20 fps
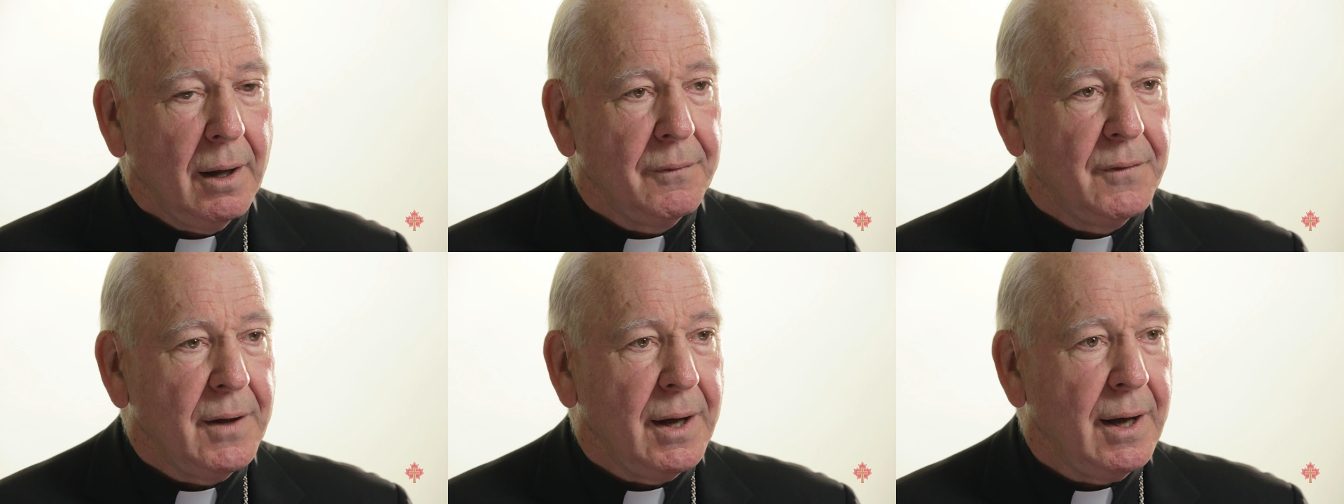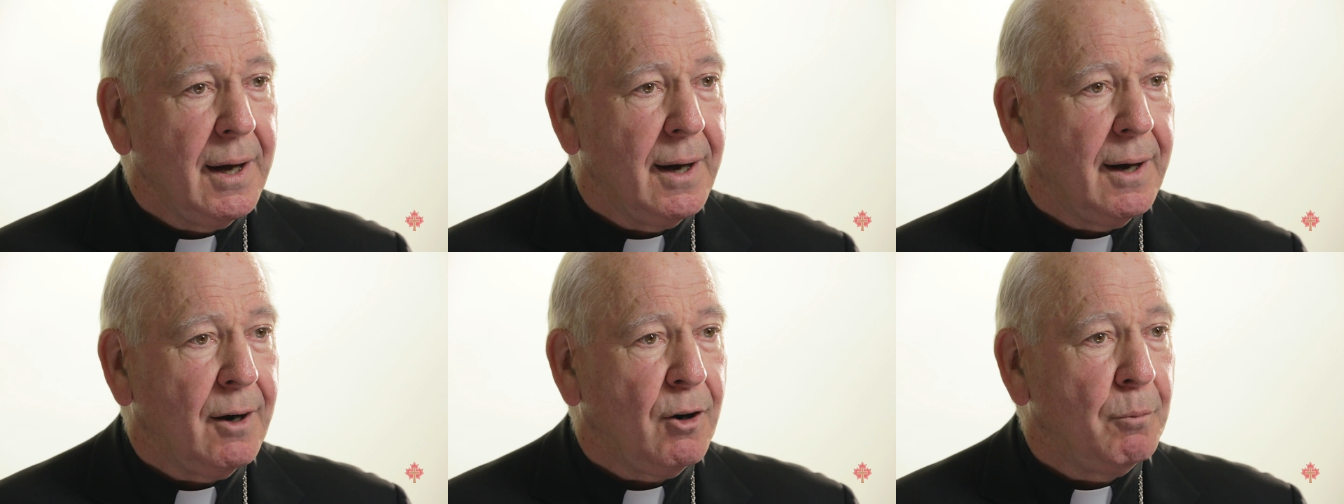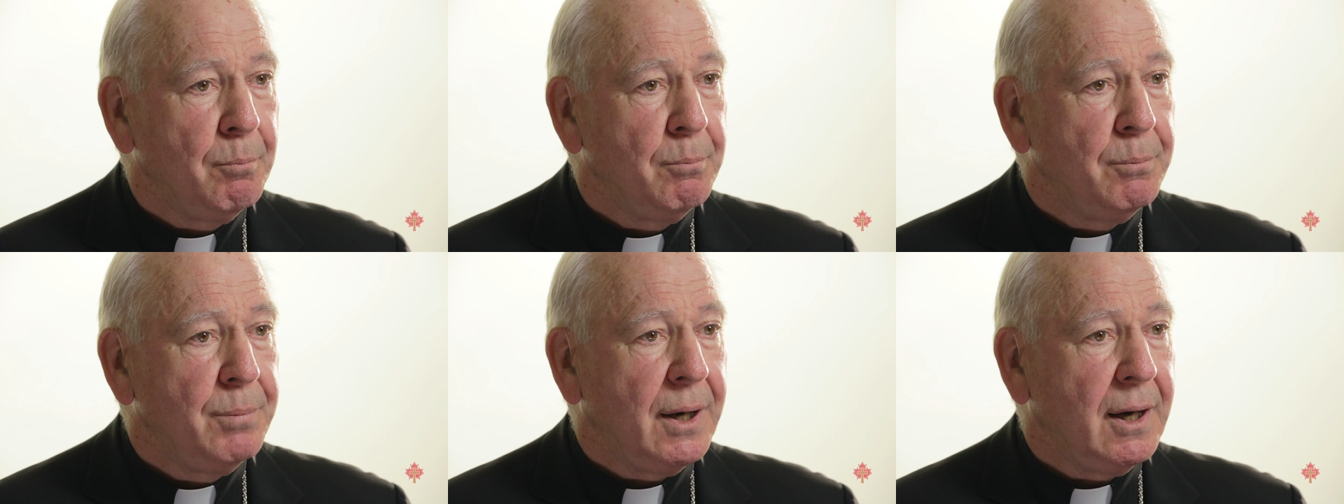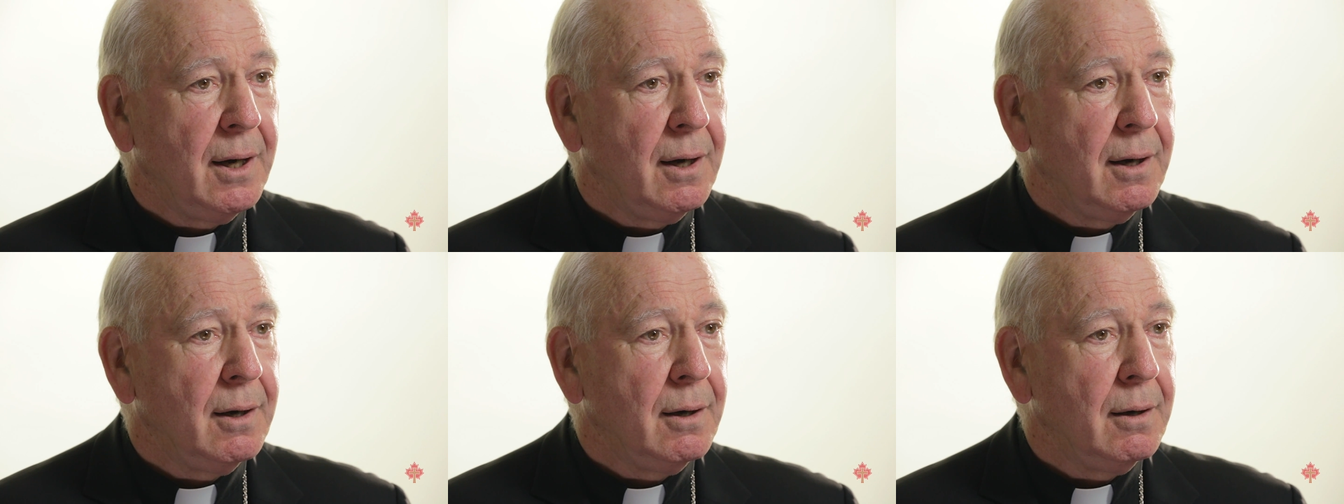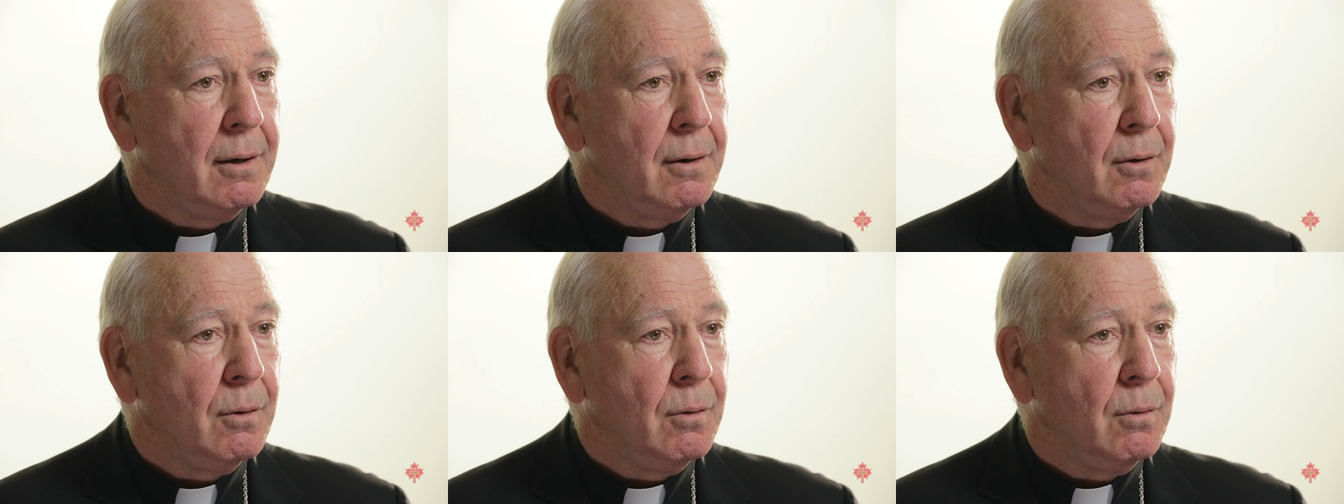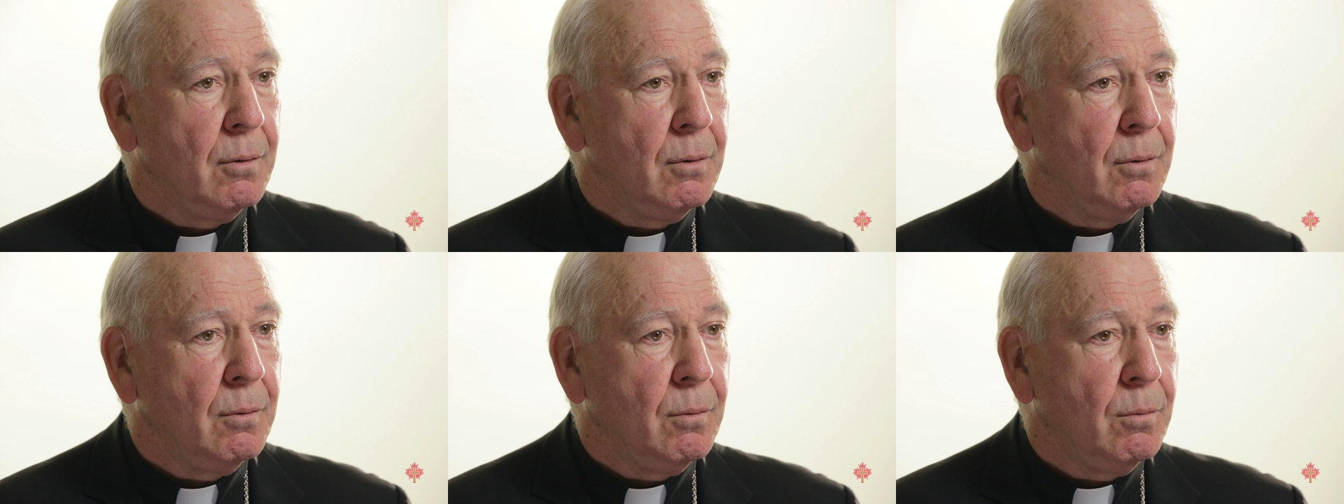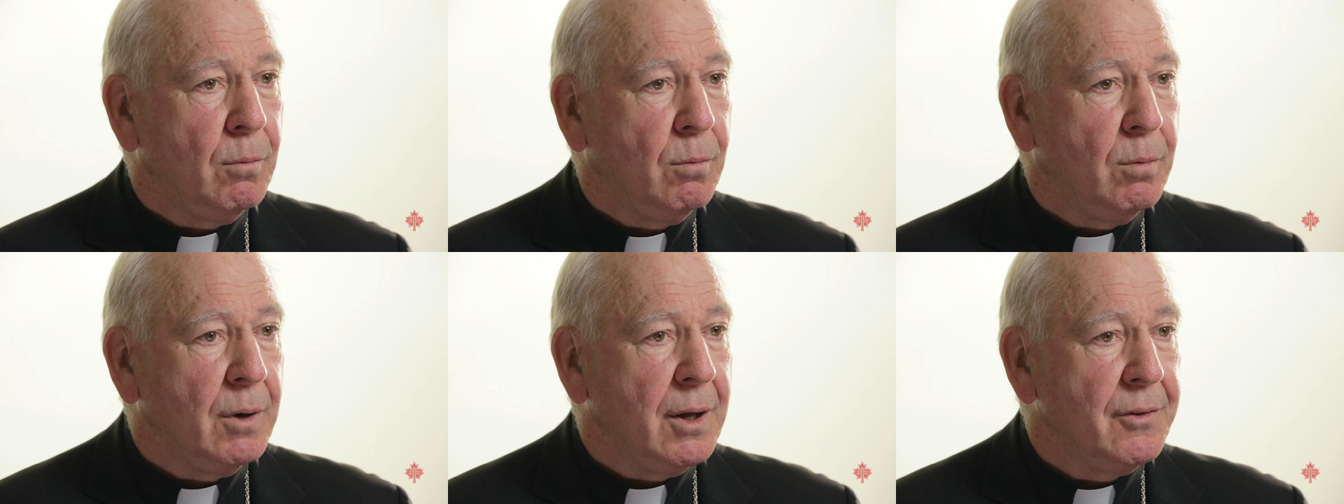They help
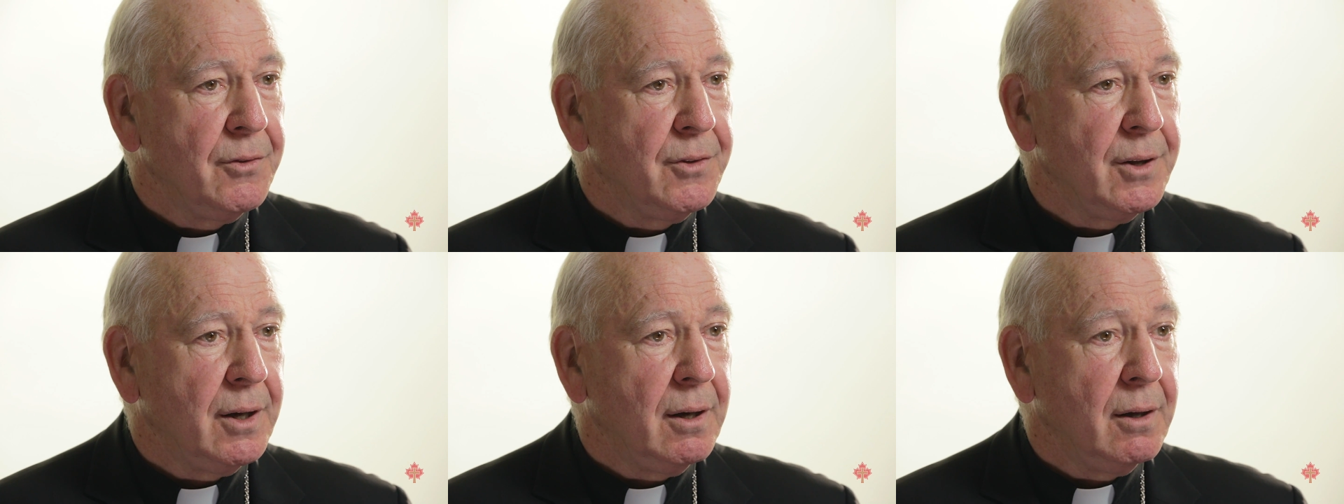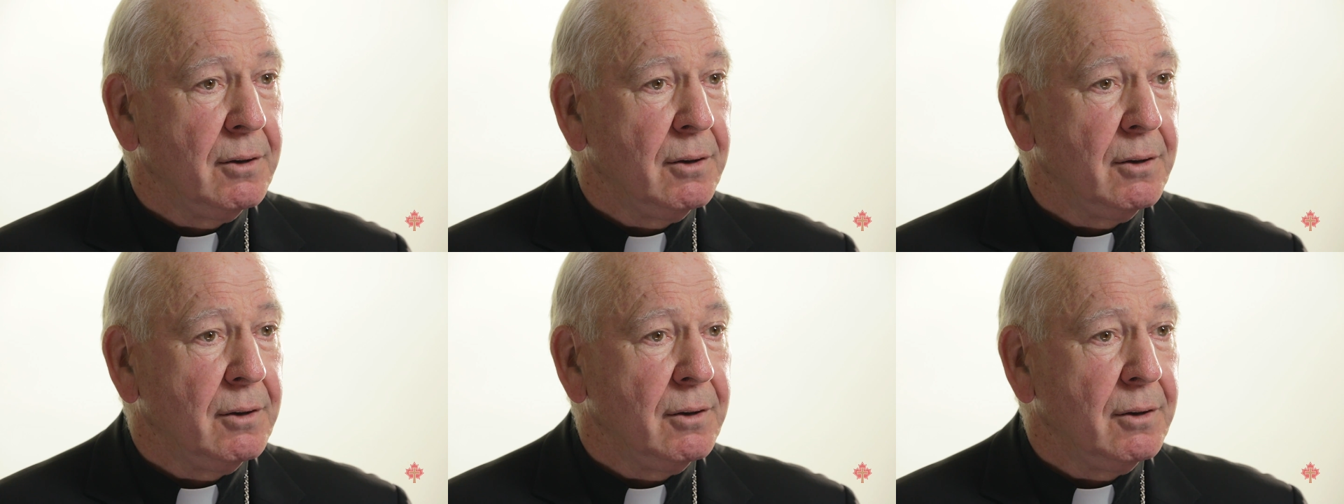with